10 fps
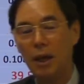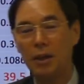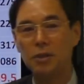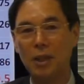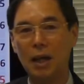
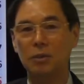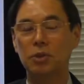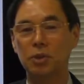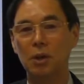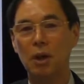is
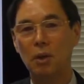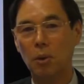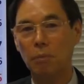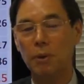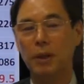taxed,
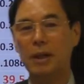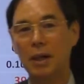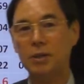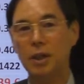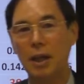corporate
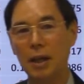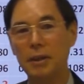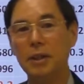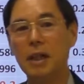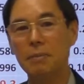tax
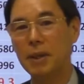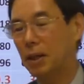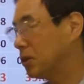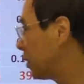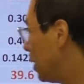and income
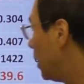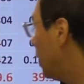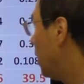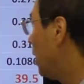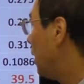tax.
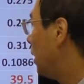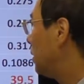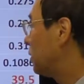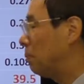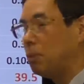
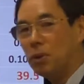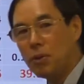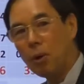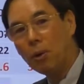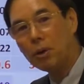
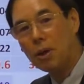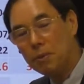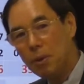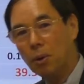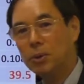Suppose all
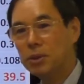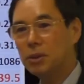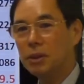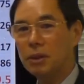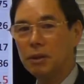of
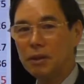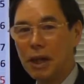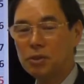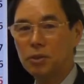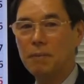those
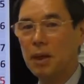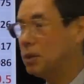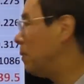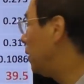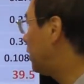tax revenues be